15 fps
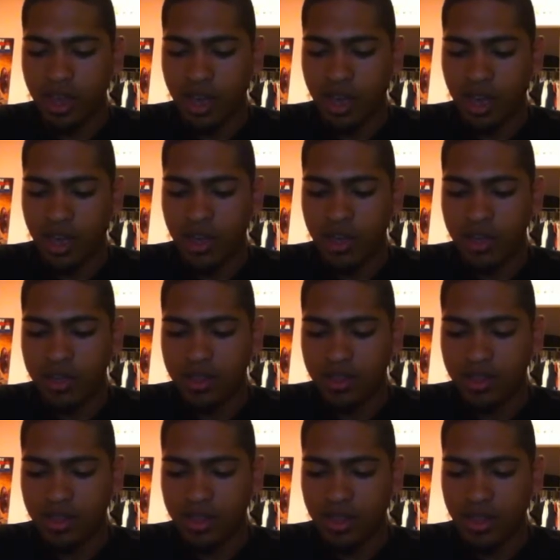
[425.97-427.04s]

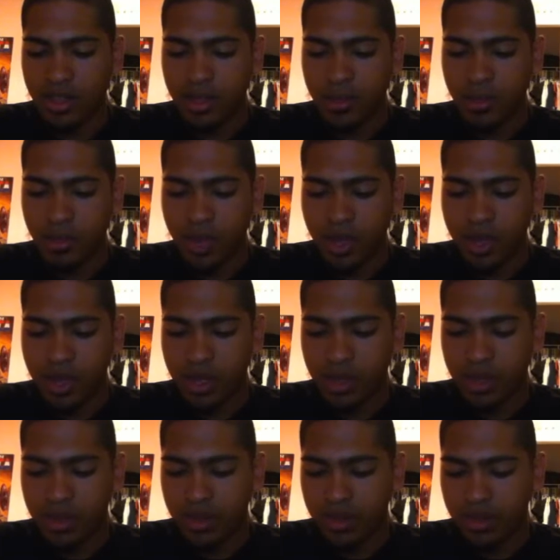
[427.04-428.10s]

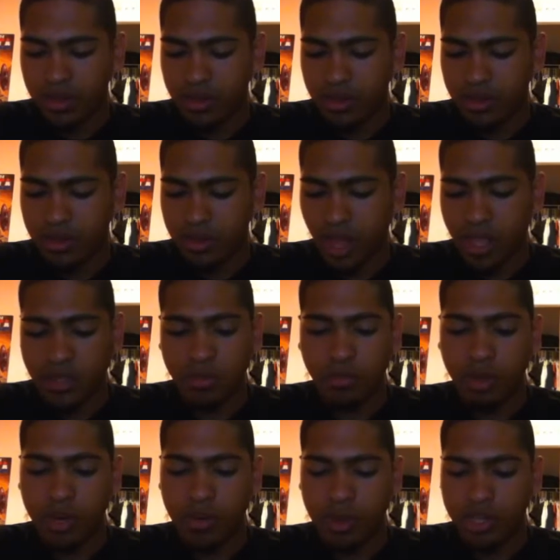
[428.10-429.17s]
But that's
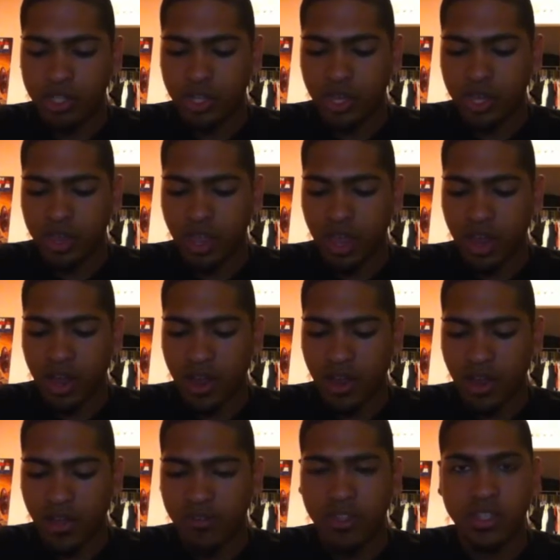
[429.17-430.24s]
pretty much it that
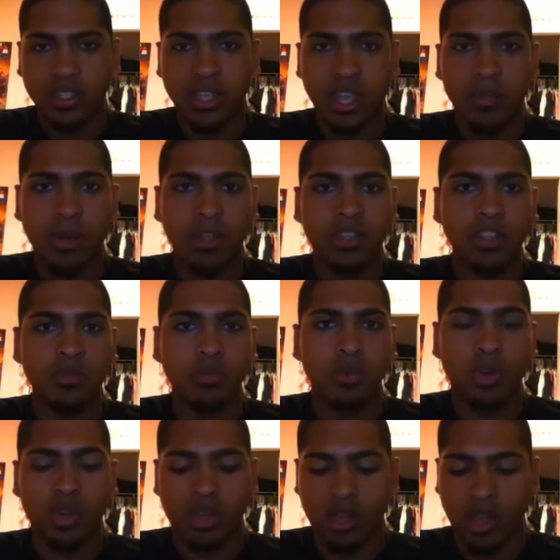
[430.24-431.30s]
I'll have to say about this
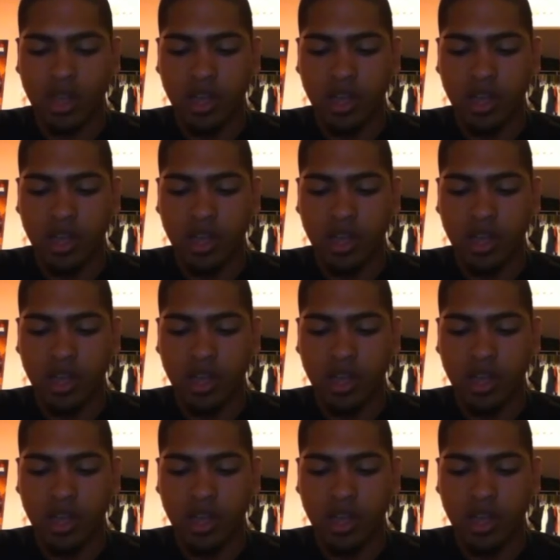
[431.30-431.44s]
book.